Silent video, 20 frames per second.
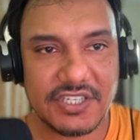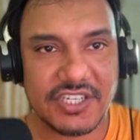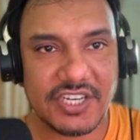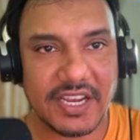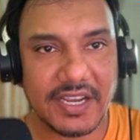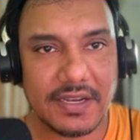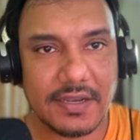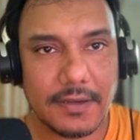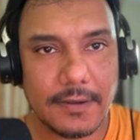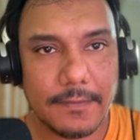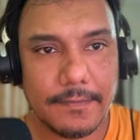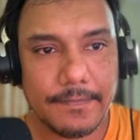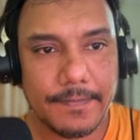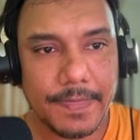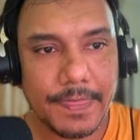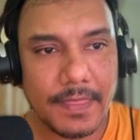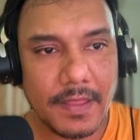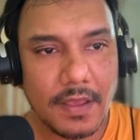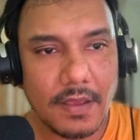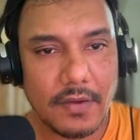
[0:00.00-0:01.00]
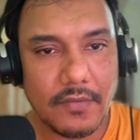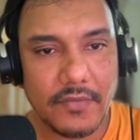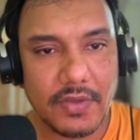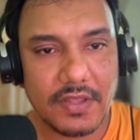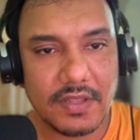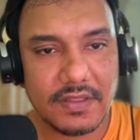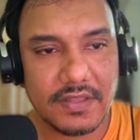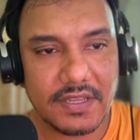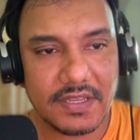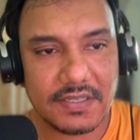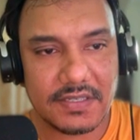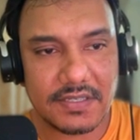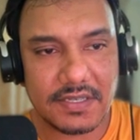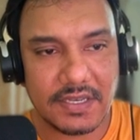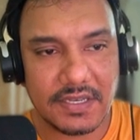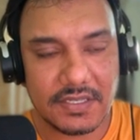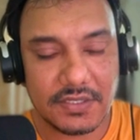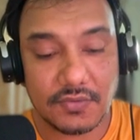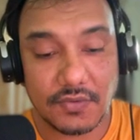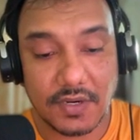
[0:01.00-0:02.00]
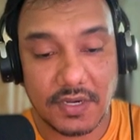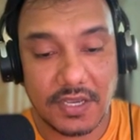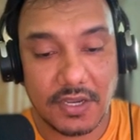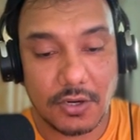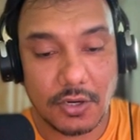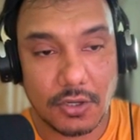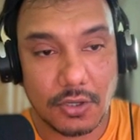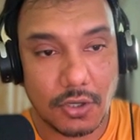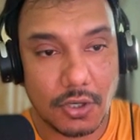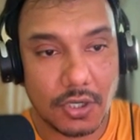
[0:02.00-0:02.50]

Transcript: check whether this is working or